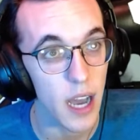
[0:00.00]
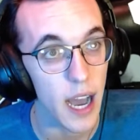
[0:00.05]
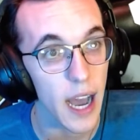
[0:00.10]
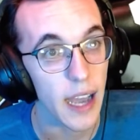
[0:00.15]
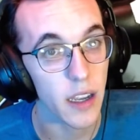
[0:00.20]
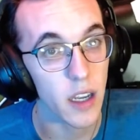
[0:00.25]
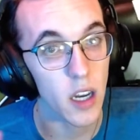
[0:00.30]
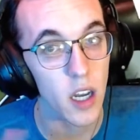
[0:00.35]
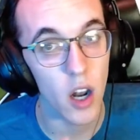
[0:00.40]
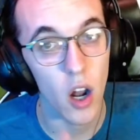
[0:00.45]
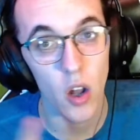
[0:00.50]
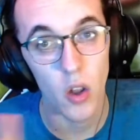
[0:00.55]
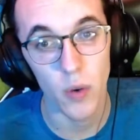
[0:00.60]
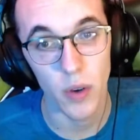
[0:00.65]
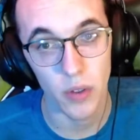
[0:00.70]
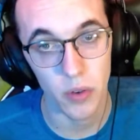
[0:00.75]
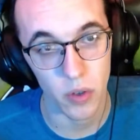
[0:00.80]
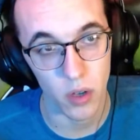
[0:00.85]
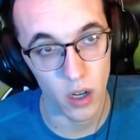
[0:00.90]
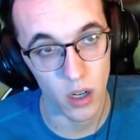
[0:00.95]
I got all the way
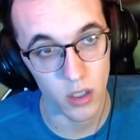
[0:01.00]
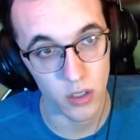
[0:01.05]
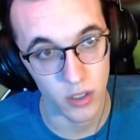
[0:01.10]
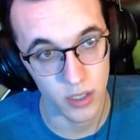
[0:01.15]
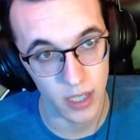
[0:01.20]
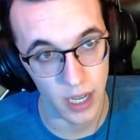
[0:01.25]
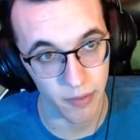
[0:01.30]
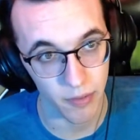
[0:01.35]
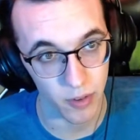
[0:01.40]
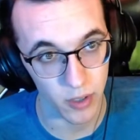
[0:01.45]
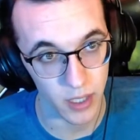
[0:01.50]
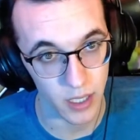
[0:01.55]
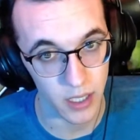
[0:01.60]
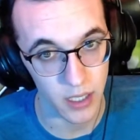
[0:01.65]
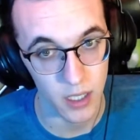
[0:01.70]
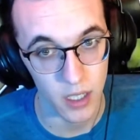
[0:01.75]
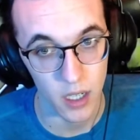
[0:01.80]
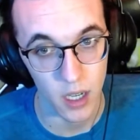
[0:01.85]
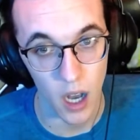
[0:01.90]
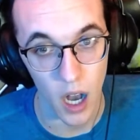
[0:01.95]
through college debt-free
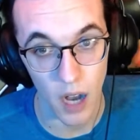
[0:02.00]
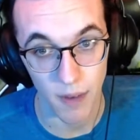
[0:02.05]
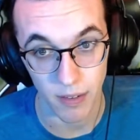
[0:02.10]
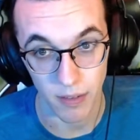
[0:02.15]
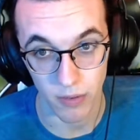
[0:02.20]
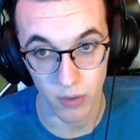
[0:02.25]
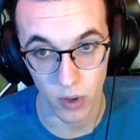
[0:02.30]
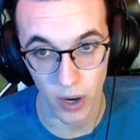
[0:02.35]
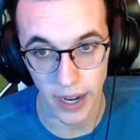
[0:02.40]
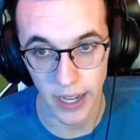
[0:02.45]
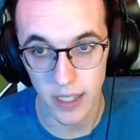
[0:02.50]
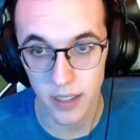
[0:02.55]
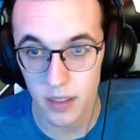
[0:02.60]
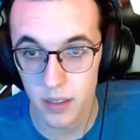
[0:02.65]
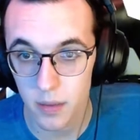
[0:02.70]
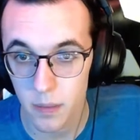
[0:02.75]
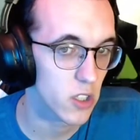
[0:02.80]
off of grants.